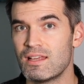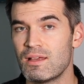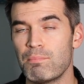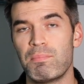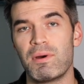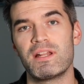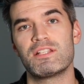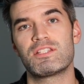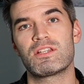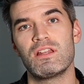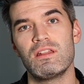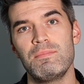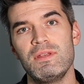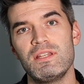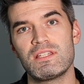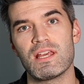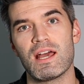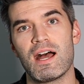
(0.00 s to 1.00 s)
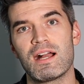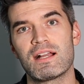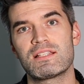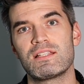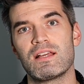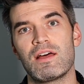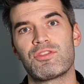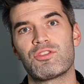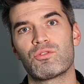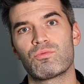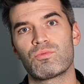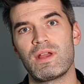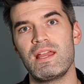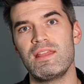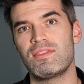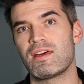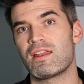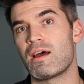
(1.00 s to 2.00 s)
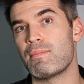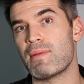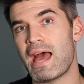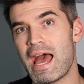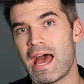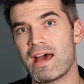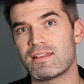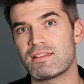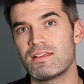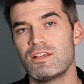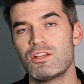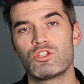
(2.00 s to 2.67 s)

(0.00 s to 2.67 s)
but it's going to be taxed at the rate that I'm at.